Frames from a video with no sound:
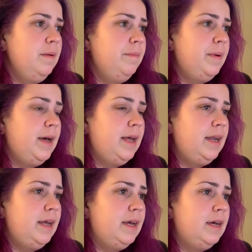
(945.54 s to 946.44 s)
But
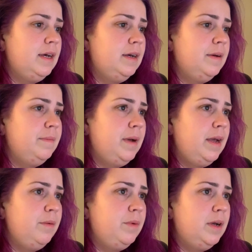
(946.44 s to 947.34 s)

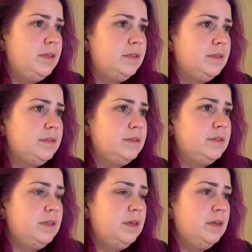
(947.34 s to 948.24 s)
I
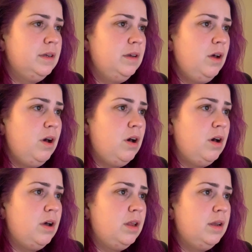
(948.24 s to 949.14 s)
was
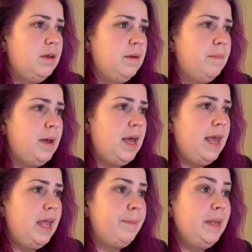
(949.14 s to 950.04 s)
on
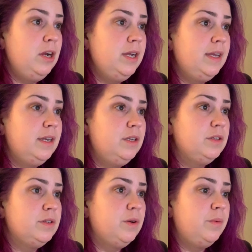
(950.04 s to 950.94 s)
my period,
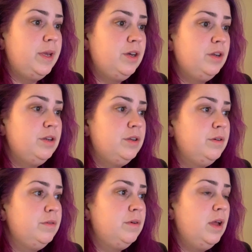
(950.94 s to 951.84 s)
so we couldn't
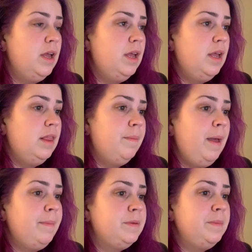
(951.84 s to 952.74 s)
do the
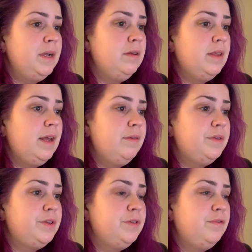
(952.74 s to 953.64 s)
pap smear that I was
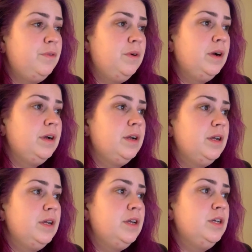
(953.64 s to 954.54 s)
due for.
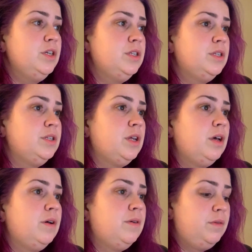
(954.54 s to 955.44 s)

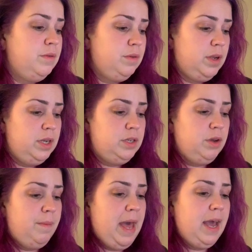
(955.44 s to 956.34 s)
So I need to
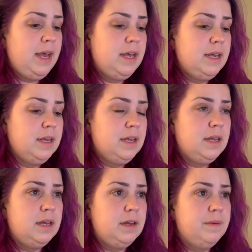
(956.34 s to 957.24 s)
go back
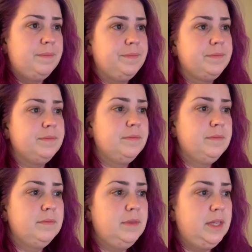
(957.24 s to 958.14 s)

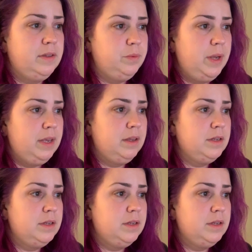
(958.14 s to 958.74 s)
this week.